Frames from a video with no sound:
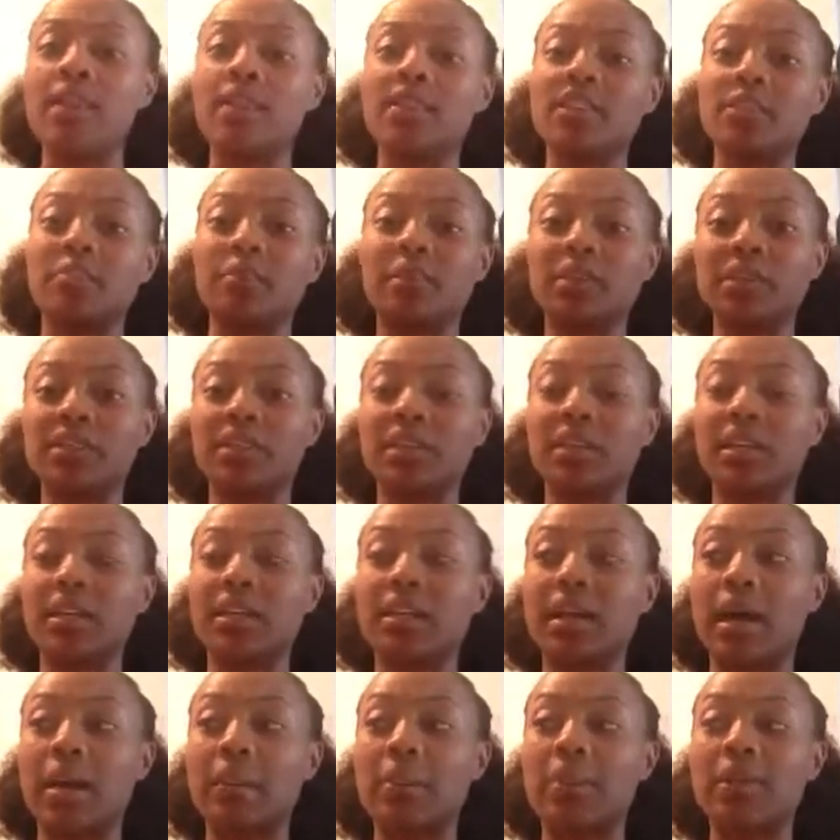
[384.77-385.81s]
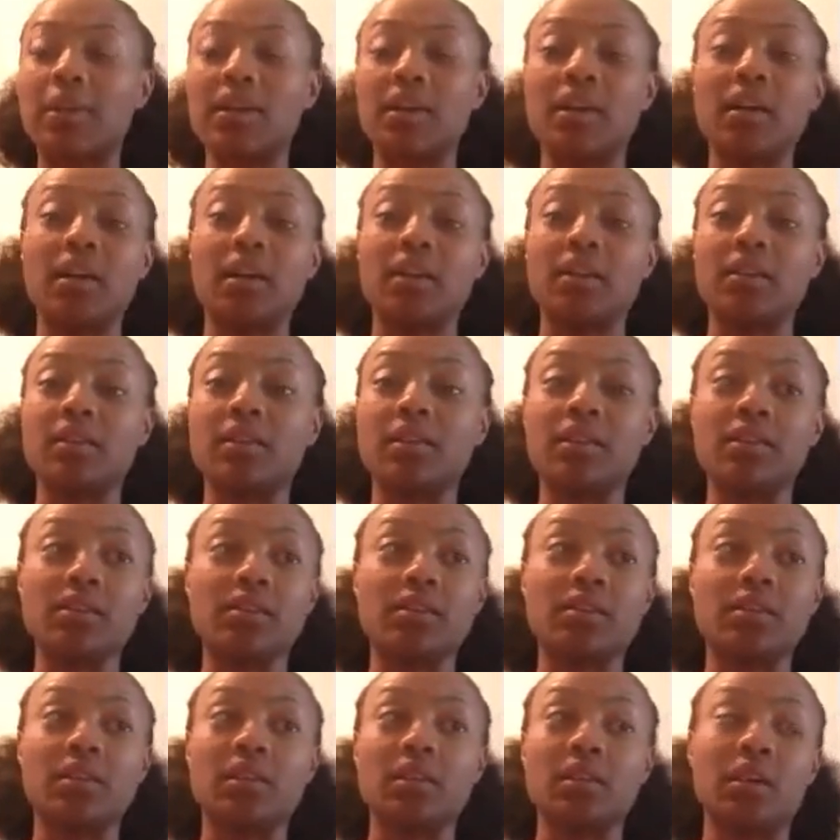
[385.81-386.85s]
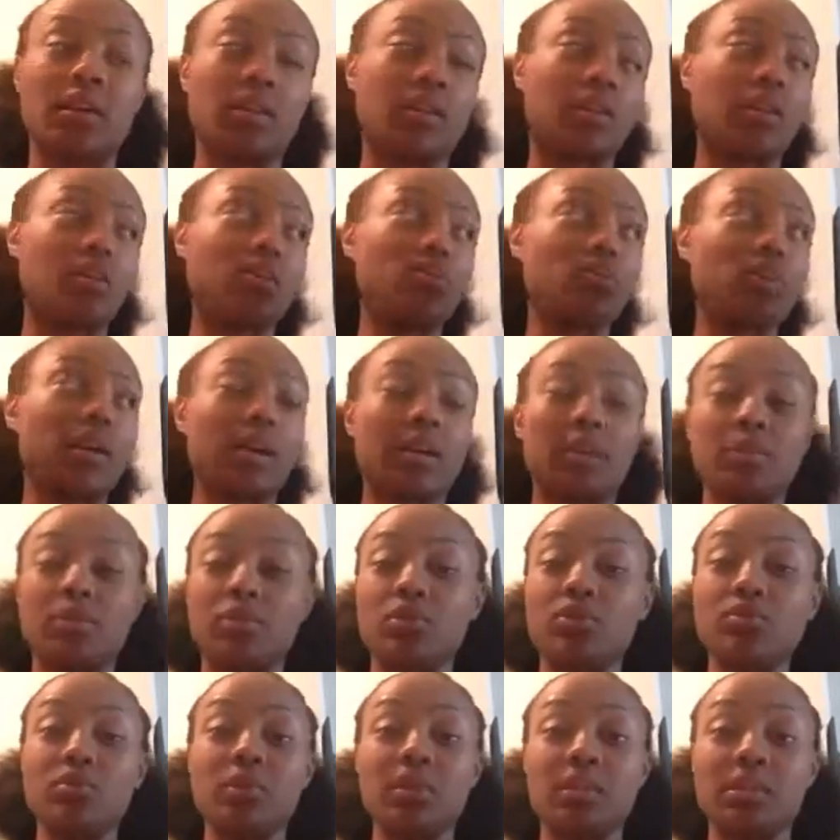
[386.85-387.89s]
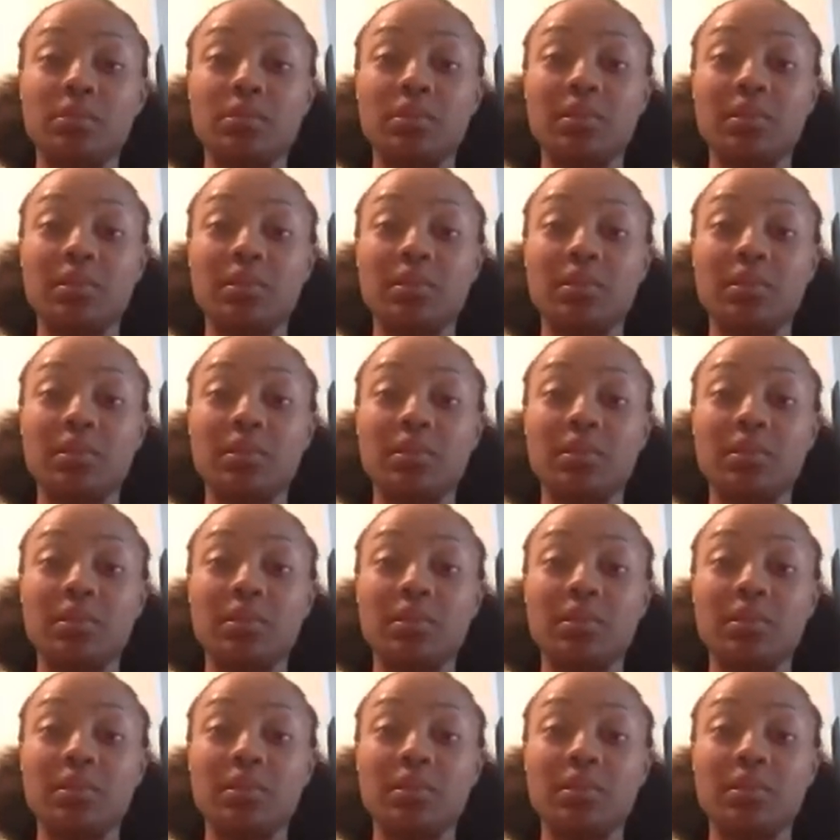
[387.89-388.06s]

This person cannot be this, and then you got to be you this.